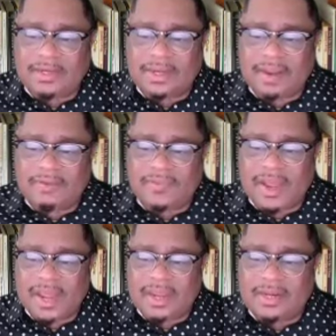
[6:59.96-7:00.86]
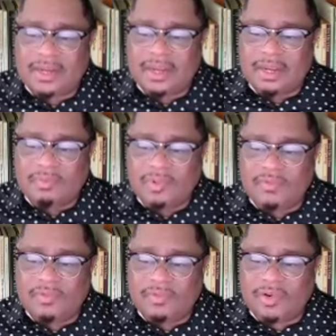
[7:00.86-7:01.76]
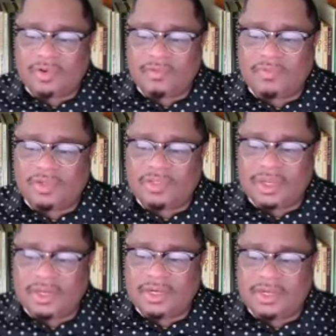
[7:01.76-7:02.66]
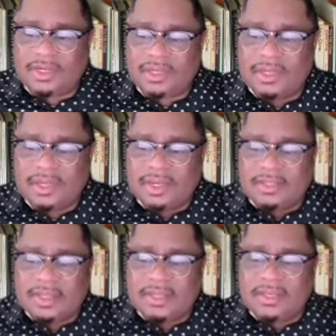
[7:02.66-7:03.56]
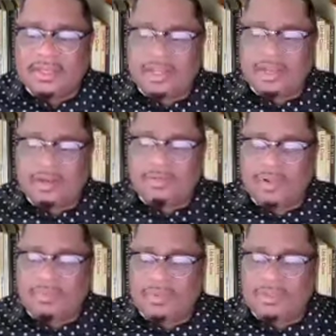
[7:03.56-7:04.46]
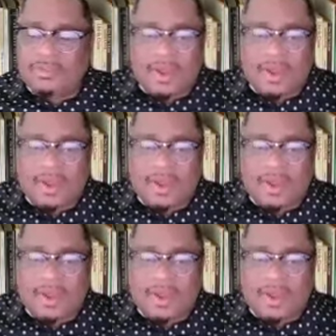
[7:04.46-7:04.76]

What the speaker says: did not find proof of her virginity," then the young woman's